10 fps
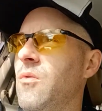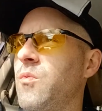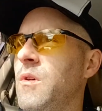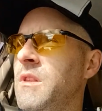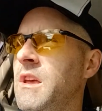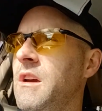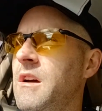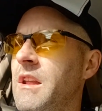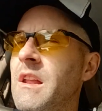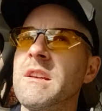really
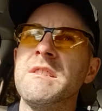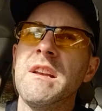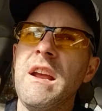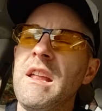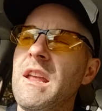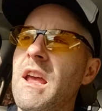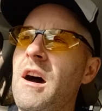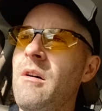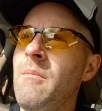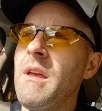good and excited to
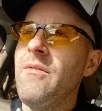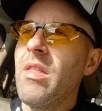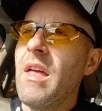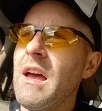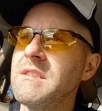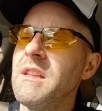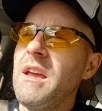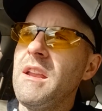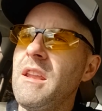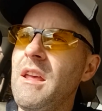come. Even last
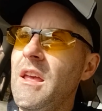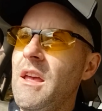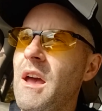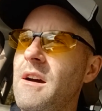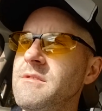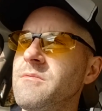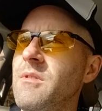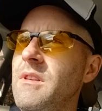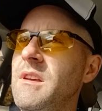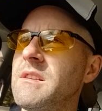night, I was
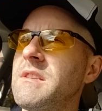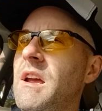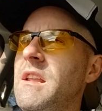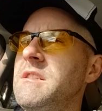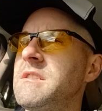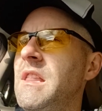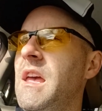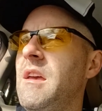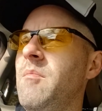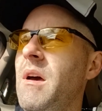really excited just
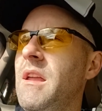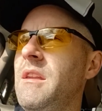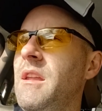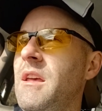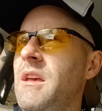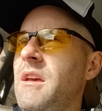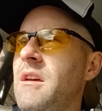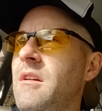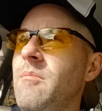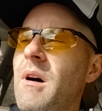laying in bed
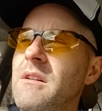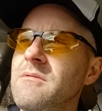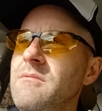about